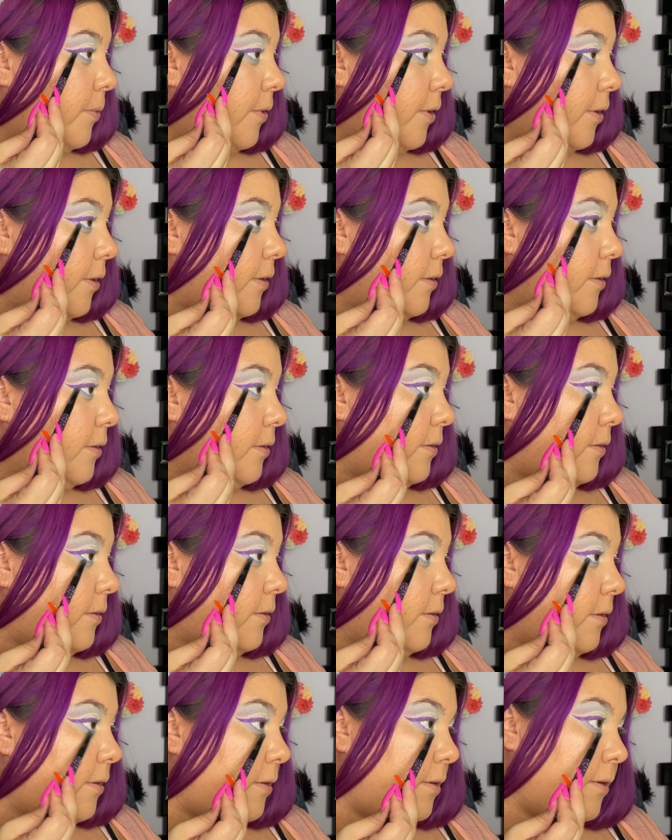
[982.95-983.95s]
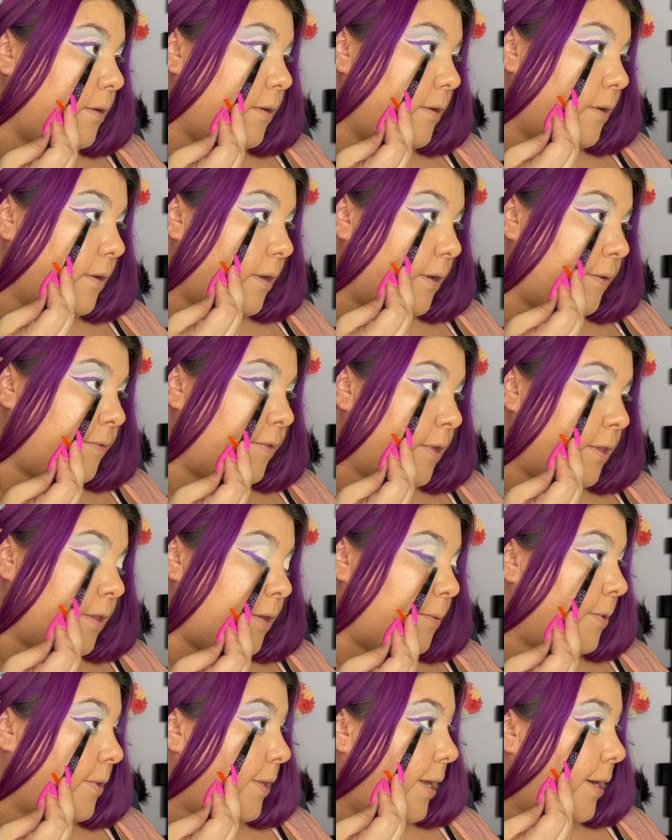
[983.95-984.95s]
part of the
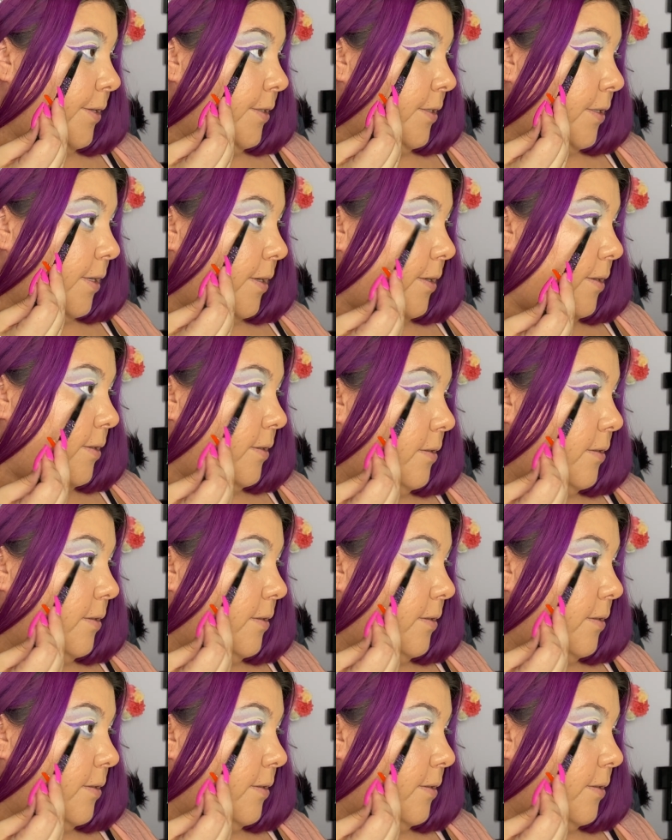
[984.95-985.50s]
lower lash line.